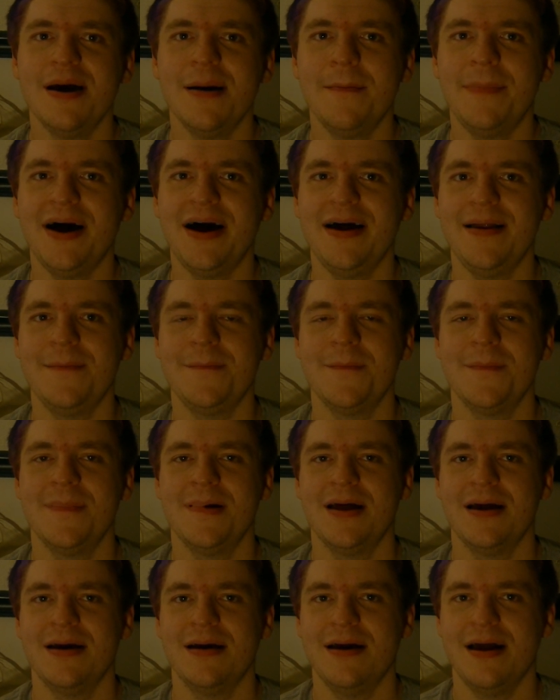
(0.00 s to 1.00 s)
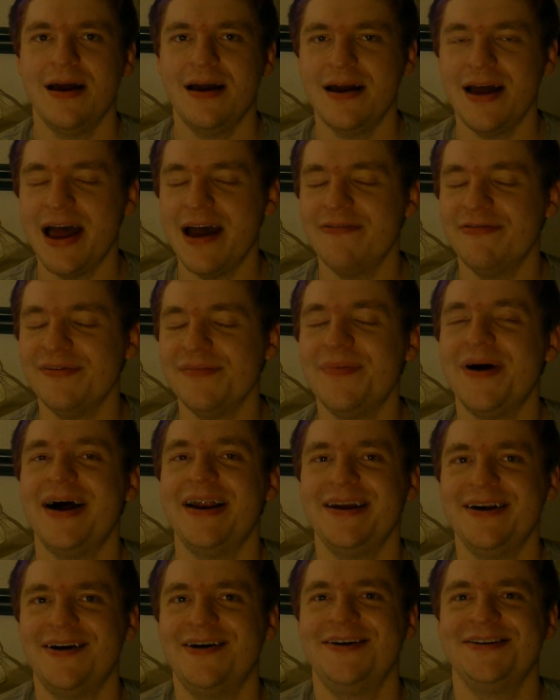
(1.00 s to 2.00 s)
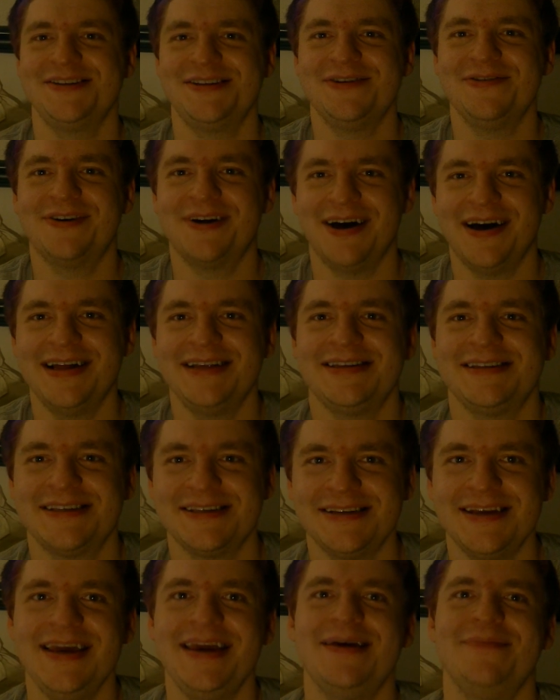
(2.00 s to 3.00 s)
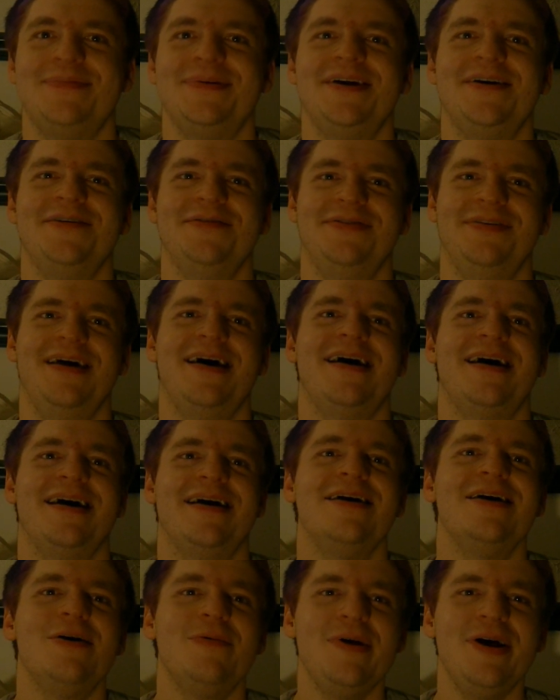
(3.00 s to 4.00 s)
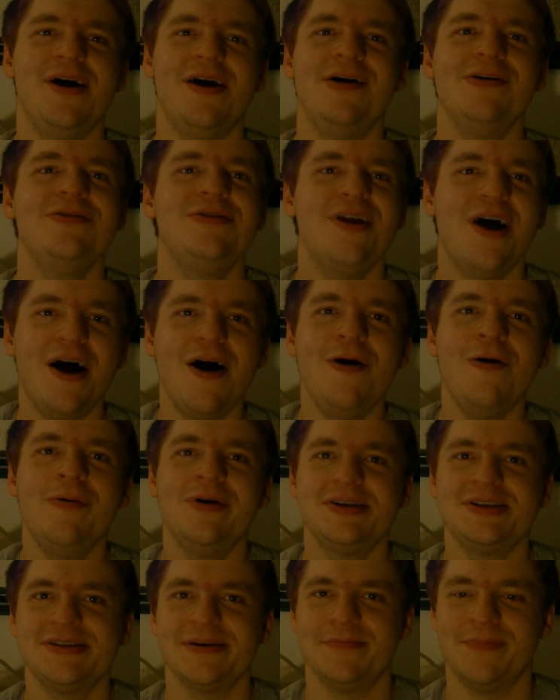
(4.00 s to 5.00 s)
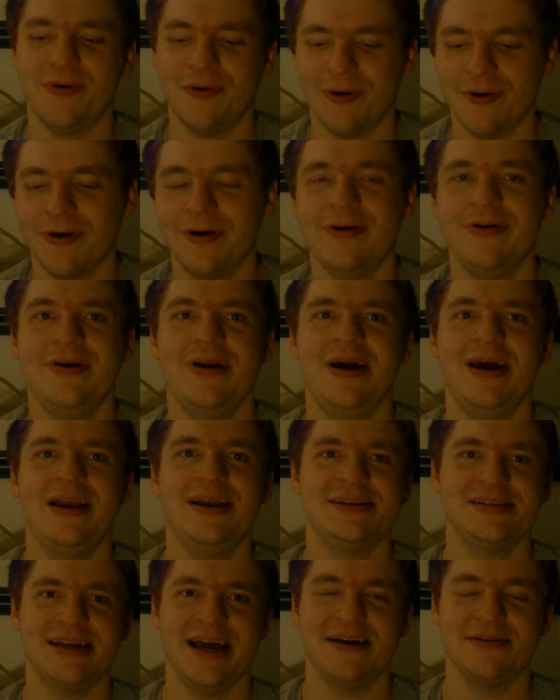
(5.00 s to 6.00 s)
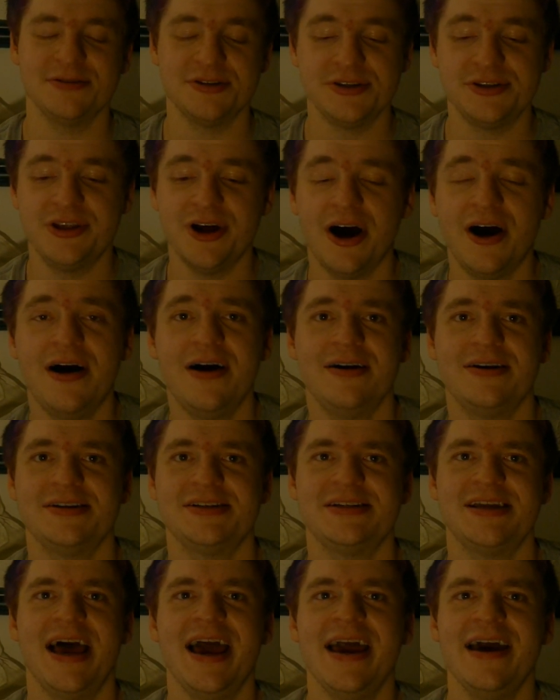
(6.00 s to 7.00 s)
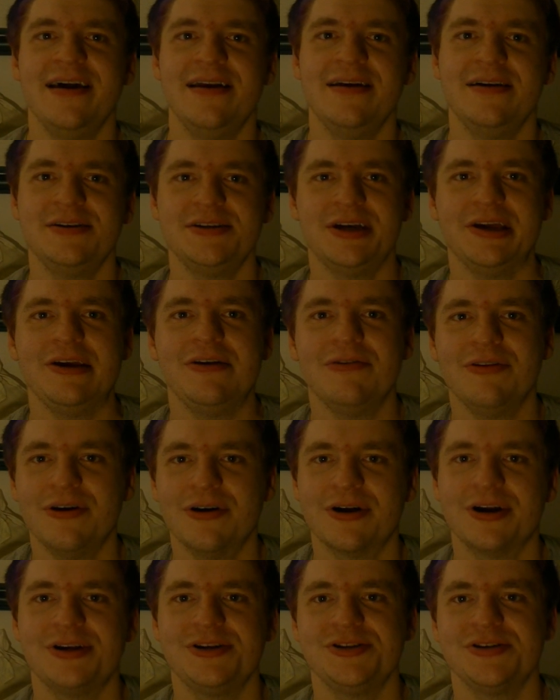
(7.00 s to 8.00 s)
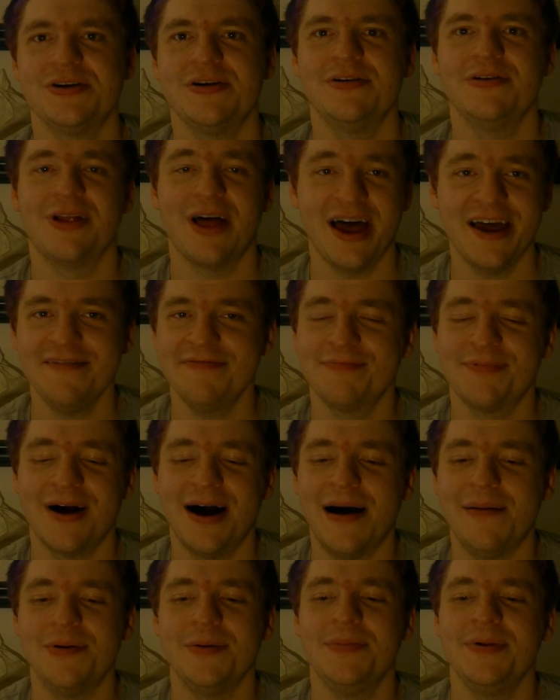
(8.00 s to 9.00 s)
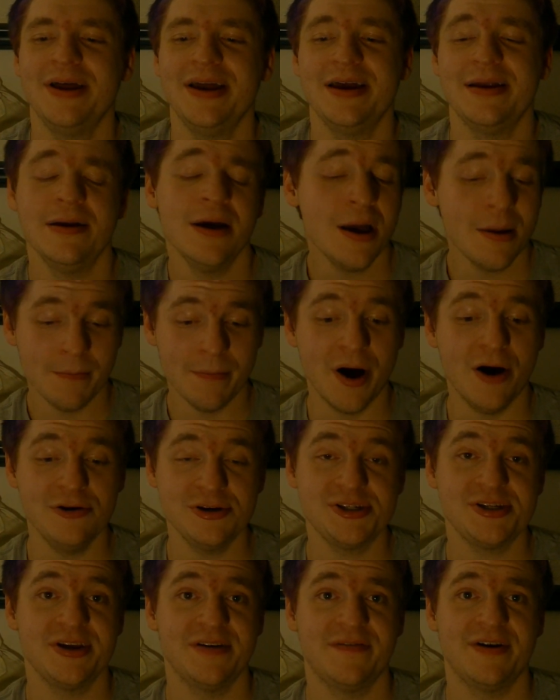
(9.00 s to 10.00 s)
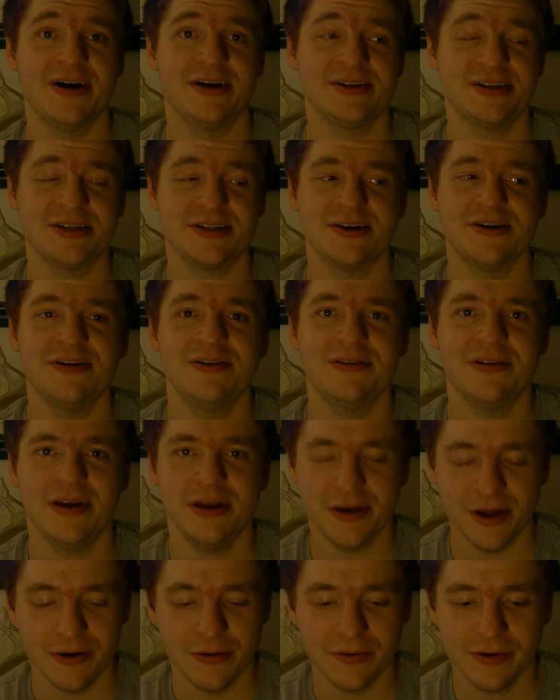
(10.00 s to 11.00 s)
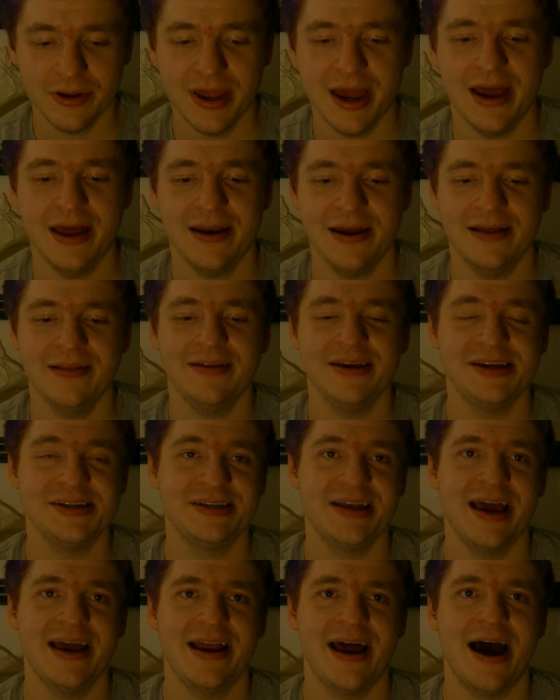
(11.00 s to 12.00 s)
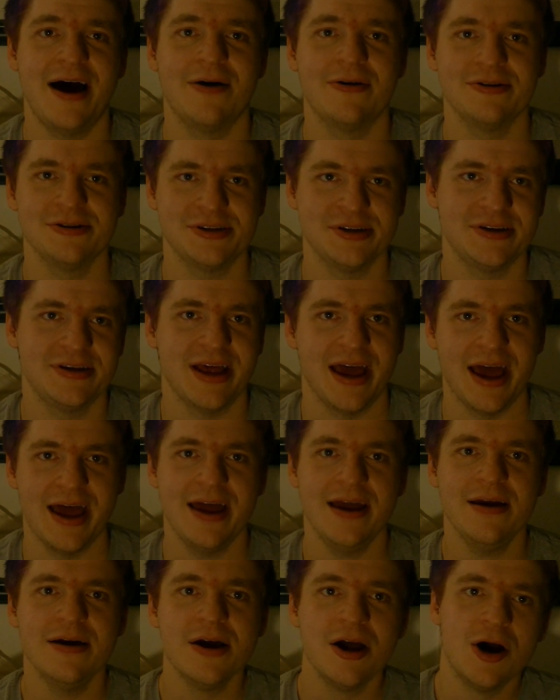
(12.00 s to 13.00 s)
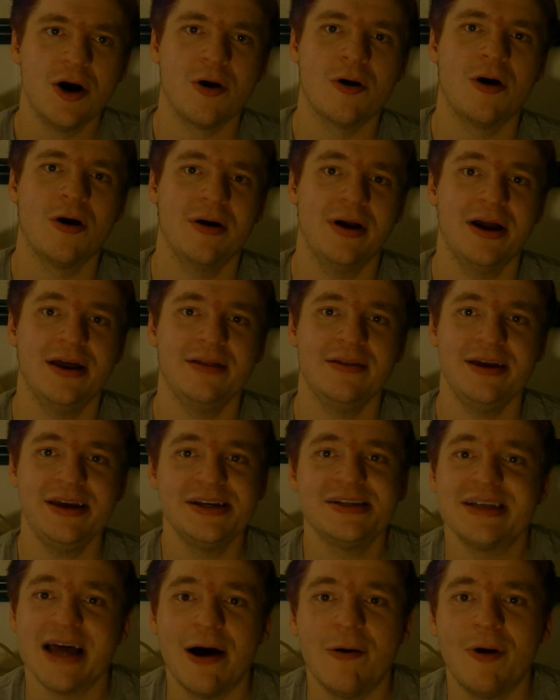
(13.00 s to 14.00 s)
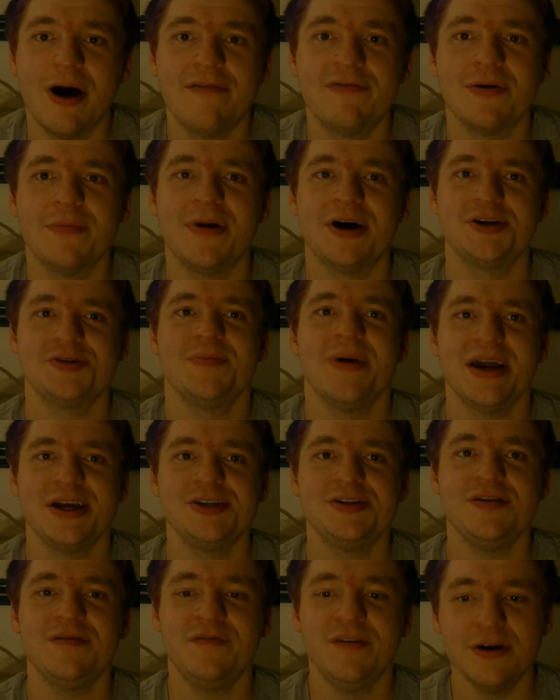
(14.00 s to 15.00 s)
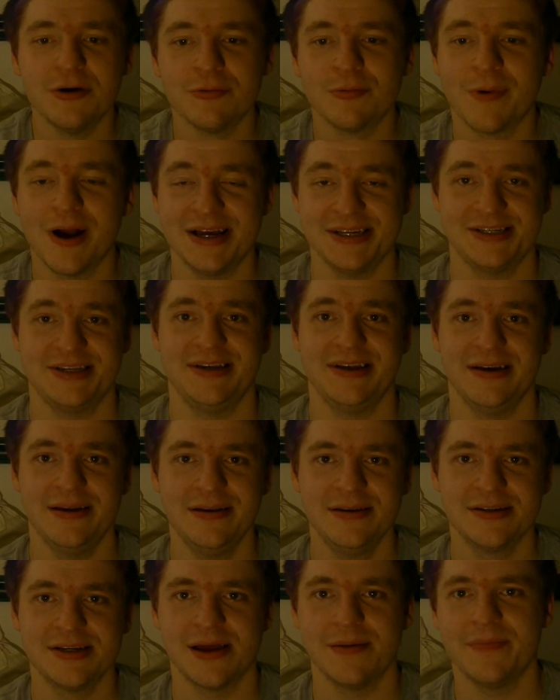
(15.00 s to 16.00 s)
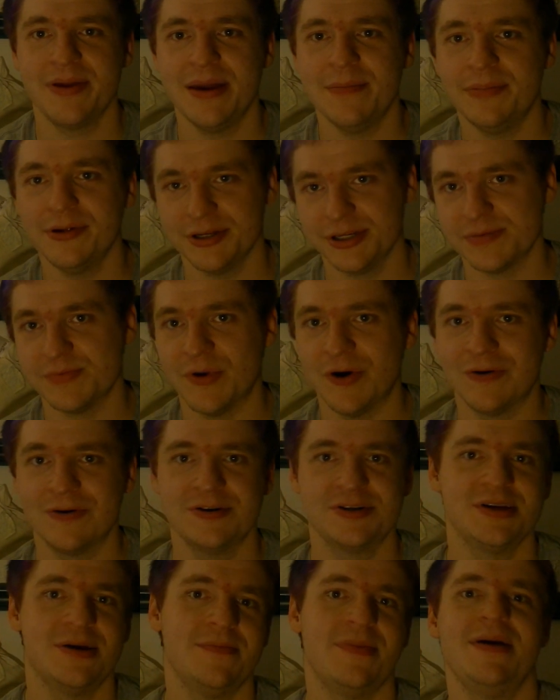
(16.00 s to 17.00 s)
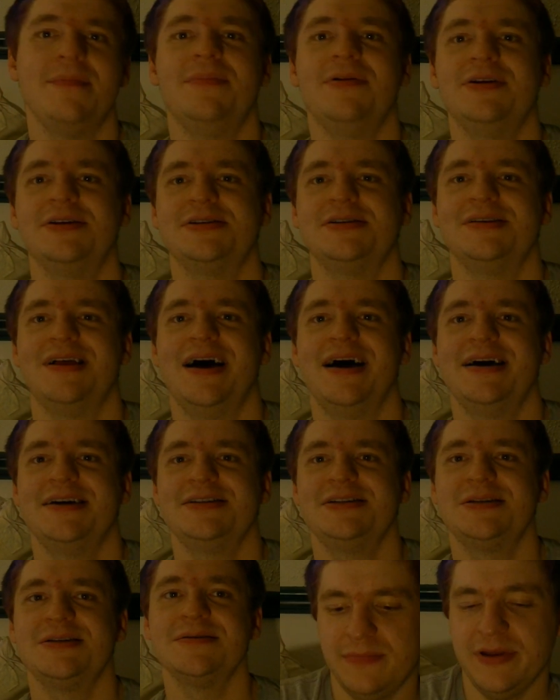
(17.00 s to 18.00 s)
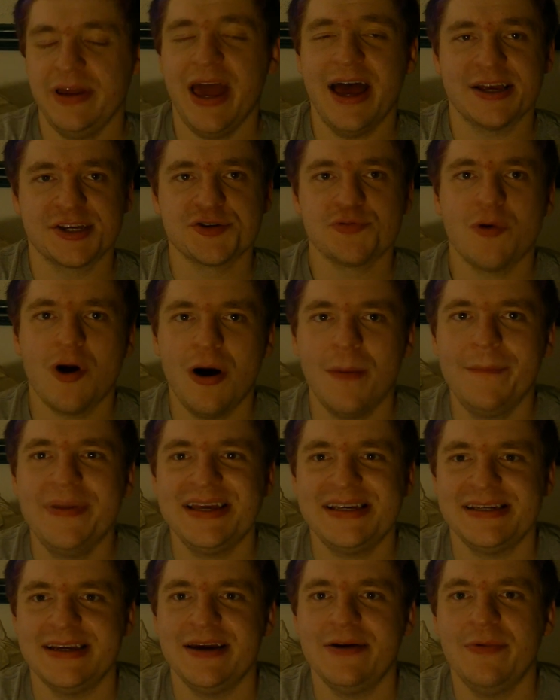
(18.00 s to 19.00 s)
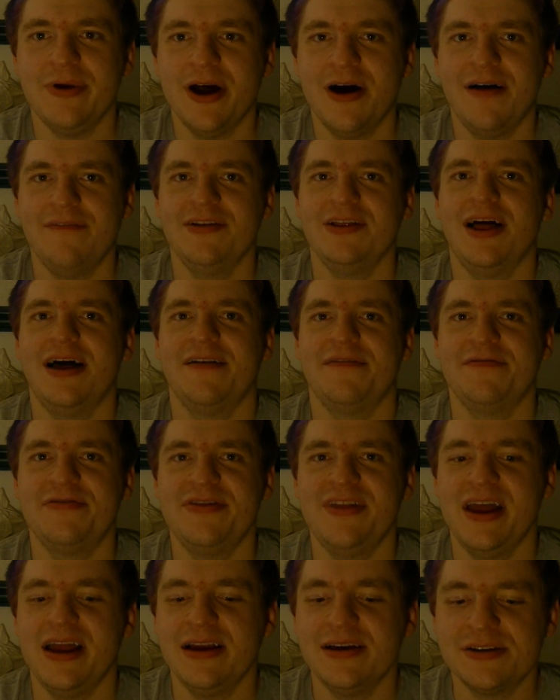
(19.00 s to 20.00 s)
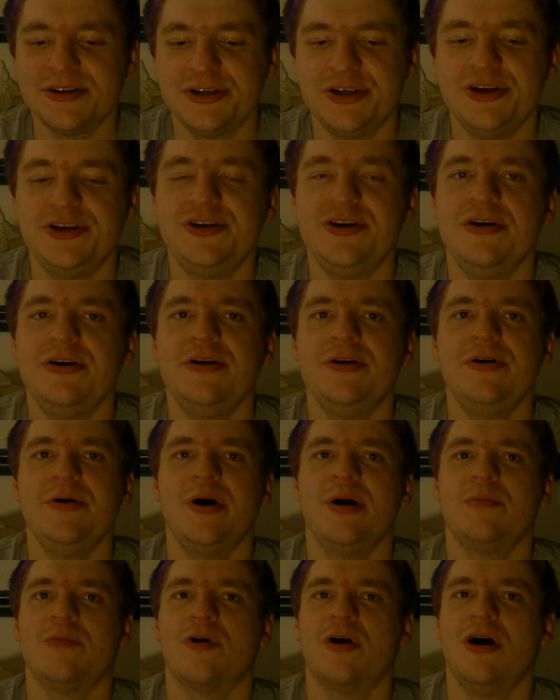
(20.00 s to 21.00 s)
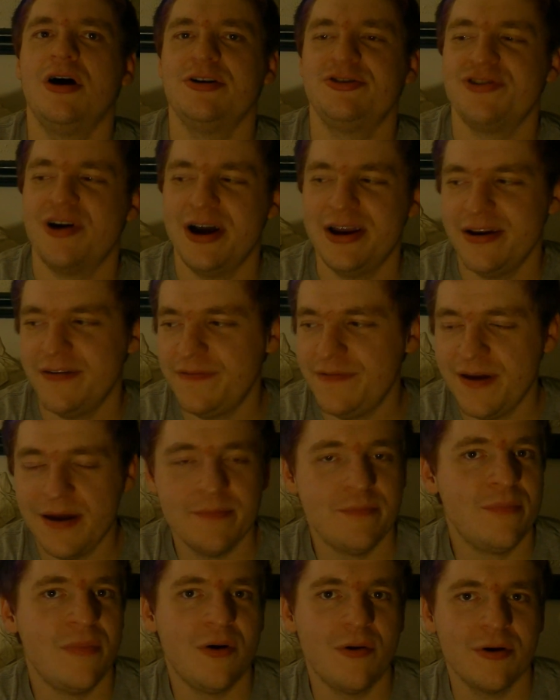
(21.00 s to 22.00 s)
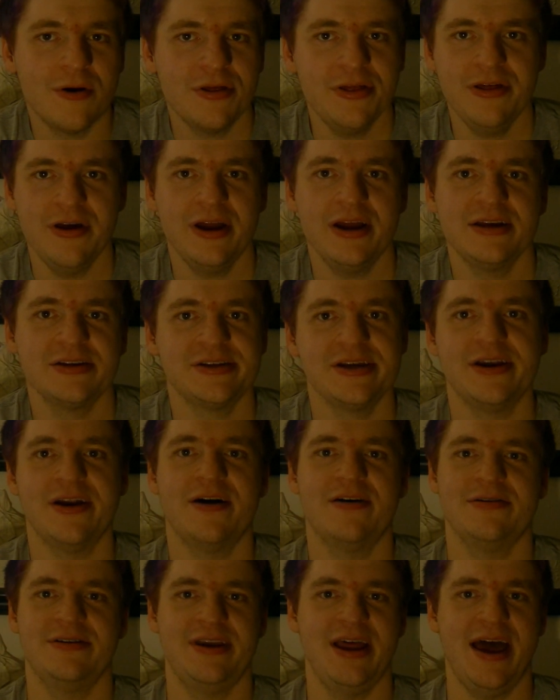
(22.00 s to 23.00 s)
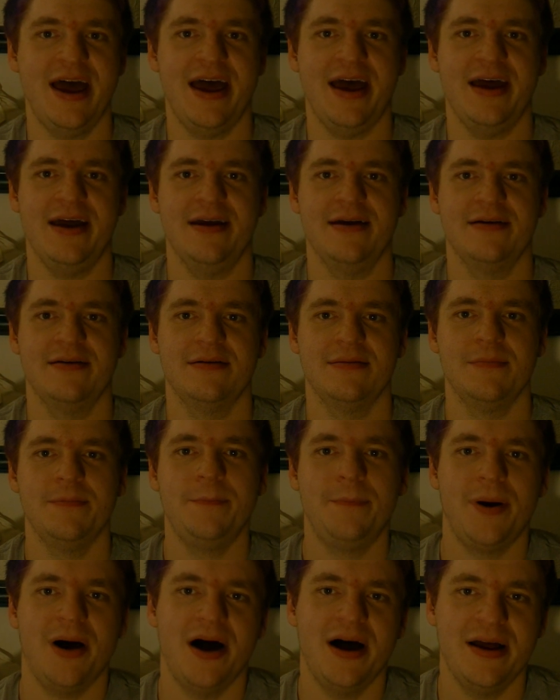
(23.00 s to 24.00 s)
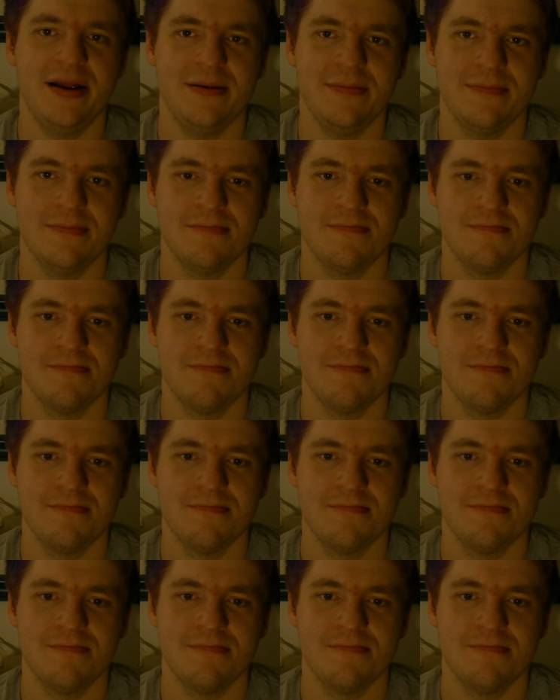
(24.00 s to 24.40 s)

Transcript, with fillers: But Everybody also cuts sleep, don't they? We all know it's important, and it sounds dull to say it until you look at your own life, probably, and most of us certainly don't get at least eight hours a day, or at least however much makes you feel rested. Some people it's more, some people it's less. Yes, we're all busy. We all have a lot of things to do, and we're all trying to fit more things in our day. But,